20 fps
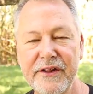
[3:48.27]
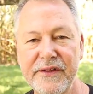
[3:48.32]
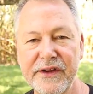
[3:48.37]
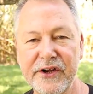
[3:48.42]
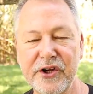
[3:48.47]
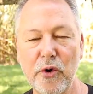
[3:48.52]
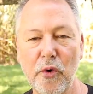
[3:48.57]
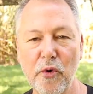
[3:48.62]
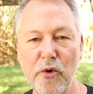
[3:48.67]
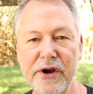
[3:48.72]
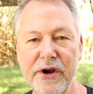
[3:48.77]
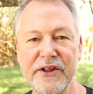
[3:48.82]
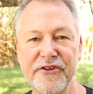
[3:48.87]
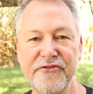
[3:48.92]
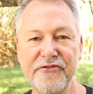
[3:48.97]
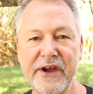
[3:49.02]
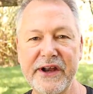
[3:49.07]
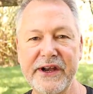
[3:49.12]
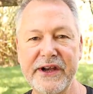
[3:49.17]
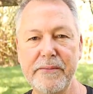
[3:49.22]
The corn
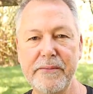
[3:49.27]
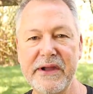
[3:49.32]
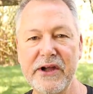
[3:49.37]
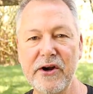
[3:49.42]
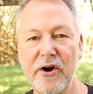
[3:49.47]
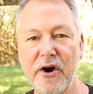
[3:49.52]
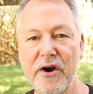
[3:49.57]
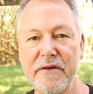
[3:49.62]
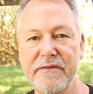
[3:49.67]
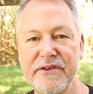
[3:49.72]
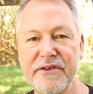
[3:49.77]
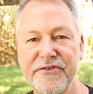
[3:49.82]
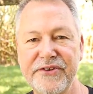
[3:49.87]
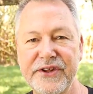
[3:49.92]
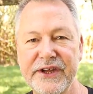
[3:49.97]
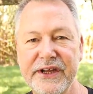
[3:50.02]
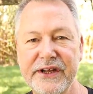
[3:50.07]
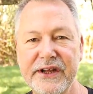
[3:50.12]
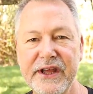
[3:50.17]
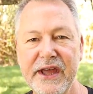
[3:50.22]
is ready to be
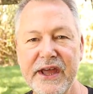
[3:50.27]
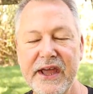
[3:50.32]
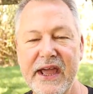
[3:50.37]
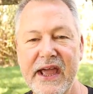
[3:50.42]
harvested,